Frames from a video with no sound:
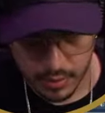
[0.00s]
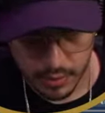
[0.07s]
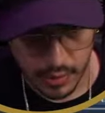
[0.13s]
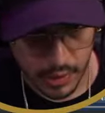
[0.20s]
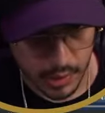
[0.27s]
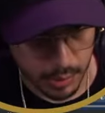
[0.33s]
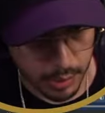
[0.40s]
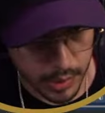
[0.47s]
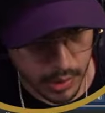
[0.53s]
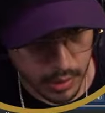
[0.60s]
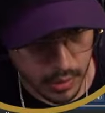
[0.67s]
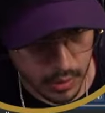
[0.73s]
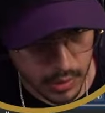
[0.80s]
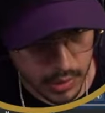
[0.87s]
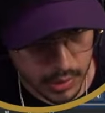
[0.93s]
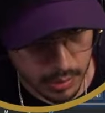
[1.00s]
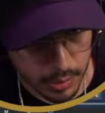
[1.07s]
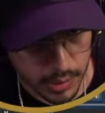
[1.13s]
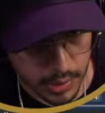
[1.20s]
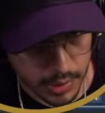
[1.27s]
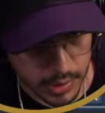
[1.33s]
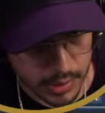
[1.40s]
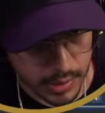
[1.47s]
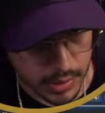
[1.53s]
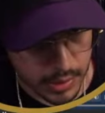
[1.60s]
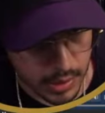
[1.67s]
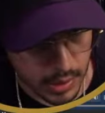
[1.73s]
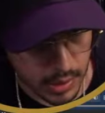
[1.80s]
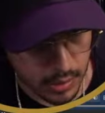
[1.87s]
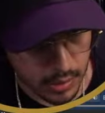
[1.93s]
for like pre-chorus. Bring this
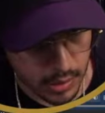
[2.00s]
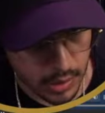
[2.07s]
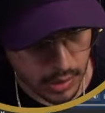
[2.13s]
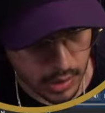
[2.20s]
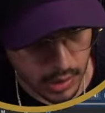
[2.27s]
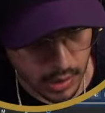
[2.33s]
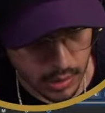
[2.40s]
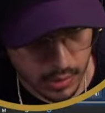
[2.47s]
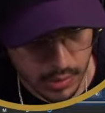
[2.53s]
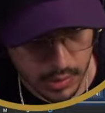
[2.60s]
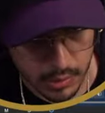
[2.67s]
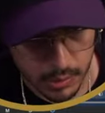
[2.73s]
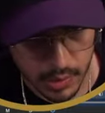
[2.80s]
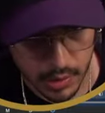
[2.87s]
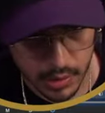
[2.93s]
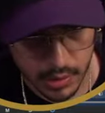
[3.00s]
down here. Let's make